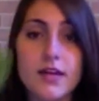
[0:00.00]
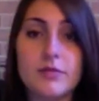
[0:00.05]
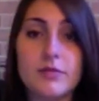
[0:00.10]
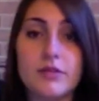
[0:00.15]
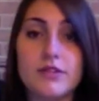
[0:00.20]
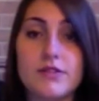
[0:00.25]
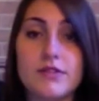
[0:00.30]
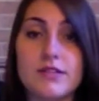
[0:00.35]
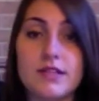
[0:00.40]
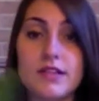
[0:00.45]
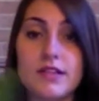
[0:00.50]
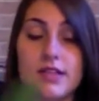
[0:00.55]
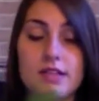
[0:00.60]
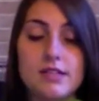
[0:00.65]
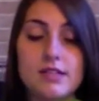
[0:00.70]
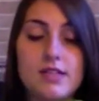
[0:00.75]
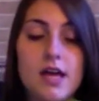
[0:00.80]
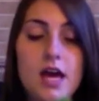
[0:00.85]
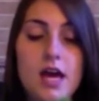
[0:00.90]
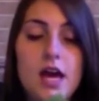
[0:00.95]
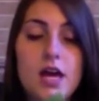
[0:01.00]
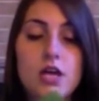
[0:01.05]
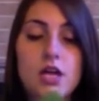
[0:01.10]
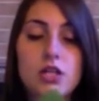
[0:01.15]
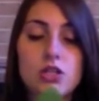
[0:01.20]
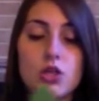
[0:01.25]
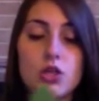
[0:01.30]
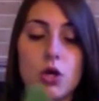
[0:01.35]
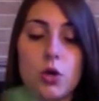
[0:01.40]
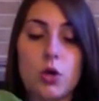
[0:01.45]
and I'll be using these.
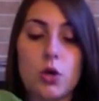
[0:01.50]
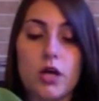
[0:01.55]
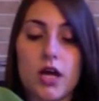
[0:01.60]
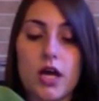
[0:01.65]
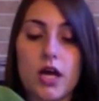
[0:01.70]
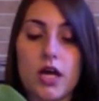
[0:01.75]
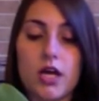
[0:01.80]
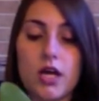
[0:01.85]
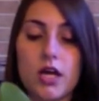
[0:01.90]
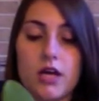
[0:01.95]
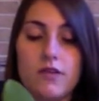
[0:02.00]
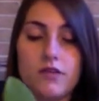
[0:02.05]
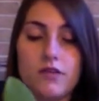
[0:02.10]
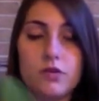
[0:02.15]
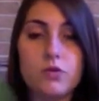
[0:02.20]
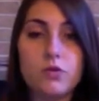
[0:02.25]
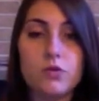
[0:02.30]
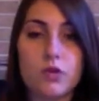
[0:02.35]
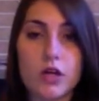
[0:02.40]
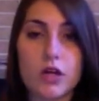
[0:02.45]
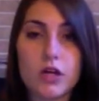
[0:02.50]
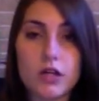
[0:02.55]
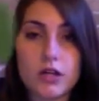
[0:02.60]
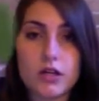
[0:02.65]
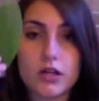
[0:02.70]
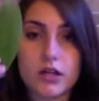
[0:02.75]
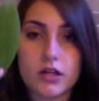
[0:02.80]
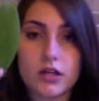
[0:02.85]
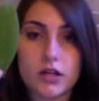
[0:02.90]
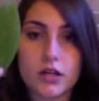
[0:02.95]
So if you
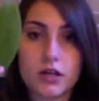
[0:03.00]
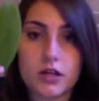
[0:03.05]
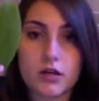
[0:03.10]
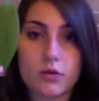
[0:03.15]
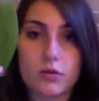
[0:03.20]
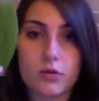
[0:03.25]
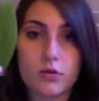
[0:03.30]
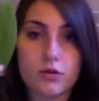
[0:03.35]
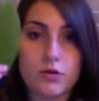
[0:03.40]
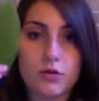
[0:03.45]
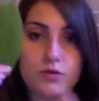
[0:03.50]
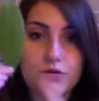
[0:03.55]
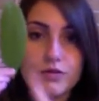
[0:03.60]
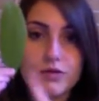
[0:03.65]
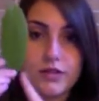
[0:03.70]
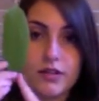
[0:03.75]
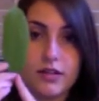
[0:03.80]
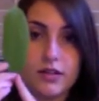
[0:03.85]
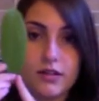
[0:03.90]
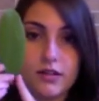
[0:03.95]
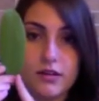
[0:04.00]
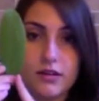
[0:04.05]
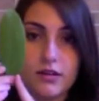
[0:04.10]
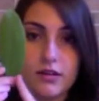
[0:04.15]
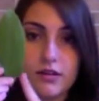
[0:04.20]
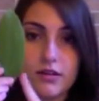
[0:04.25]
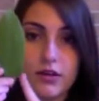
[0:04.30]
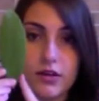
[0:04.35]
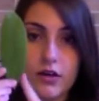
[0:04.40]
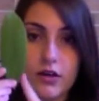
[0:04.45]
look you
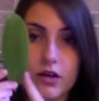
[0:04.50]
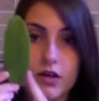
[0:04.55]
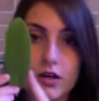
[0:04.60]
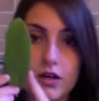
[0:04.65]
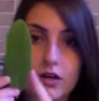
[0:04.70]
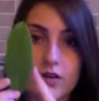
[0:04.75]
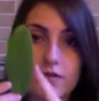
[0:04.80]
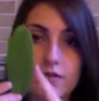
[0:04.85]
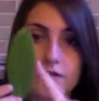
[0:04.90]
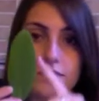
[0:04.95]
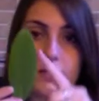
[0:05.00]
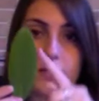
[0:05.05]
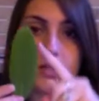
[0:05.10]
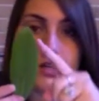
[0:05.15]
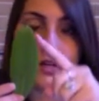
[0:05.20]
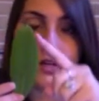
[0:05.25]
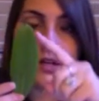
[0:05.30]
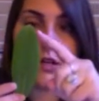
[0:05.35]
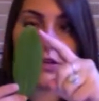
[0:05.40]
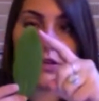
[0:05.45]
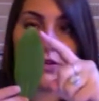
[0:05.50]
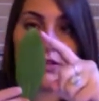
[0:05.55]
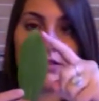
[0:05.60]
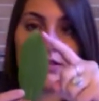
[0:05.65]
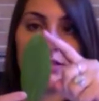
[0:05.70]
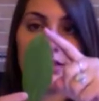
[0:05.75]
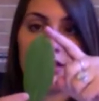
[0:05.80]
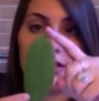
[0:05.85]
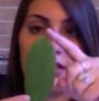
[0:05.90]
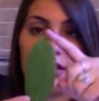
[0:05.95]
see the curved here,
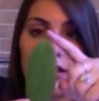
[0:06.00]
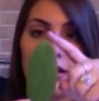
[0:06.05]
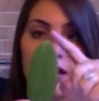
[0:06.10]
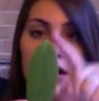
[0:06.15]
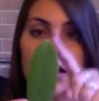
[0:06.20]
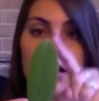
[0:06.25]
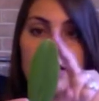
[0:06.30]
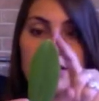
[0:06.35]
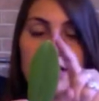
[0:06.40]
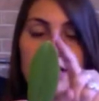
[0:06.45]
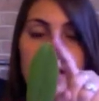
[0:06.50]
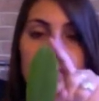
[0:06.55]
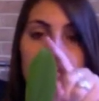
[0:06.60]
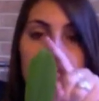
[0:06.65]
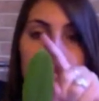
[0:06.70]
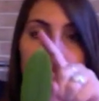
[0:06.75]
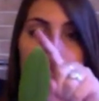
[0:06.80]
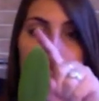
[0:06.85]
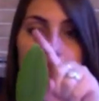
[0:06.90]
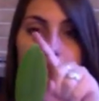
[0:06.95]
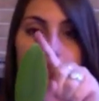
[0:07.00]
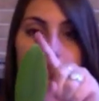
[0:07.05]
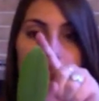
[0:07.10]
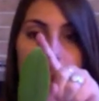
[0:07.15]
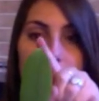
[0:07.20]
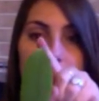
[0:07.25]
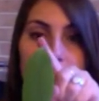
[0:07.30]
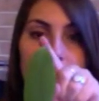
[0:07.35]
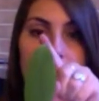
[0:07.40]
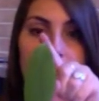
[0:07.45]
you can see a tip
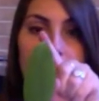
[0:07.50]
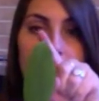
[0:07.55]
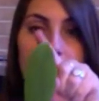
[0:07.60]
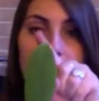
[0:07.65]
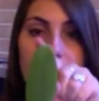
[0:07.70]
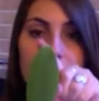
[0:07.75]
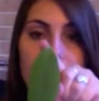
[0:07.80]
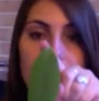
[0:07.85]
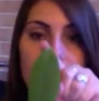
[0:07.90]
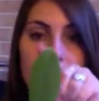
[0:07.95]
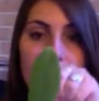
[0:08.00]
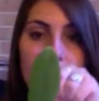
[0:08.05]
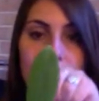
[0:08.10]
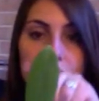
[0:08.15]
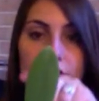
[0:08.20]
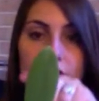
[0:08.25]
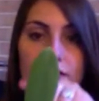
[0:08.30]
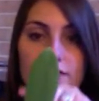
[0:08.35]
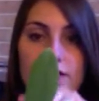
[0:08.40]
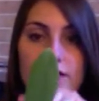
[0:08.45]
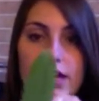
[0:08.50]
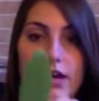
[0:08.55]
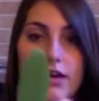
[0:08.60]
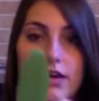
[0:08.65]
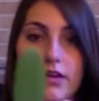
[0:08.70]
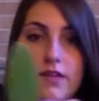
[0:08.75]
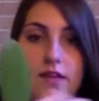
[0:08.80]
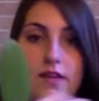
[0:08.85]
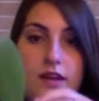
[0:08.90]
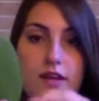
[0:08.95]
at the top and then a curve
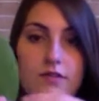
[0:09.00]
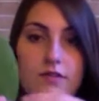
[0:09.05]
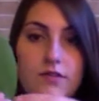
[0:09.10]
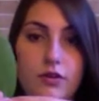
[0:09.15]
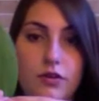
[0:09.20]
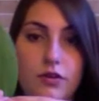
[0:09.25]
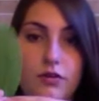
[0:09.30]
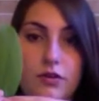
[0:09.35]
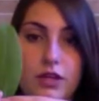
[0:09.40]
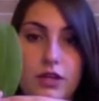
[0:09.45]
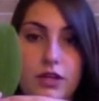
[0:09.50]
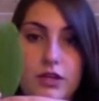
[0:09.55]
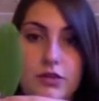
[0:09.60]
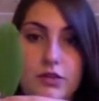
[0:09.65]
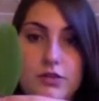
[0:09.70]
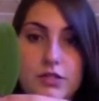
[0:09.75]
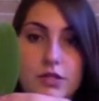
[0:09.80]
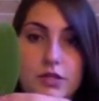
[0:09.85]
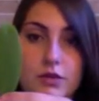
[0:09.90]
down and then if you look really